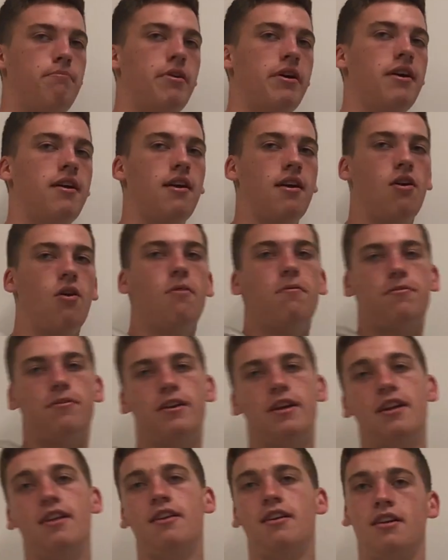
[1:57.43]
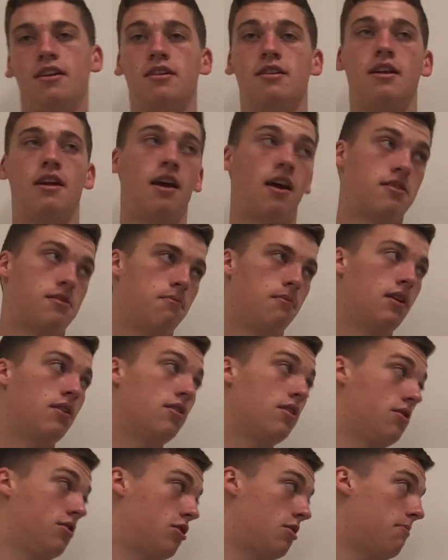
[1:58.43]
But hopefully, as a
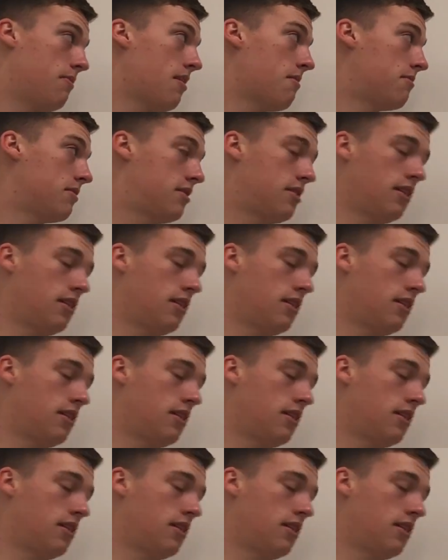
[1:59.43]
middle, you should be able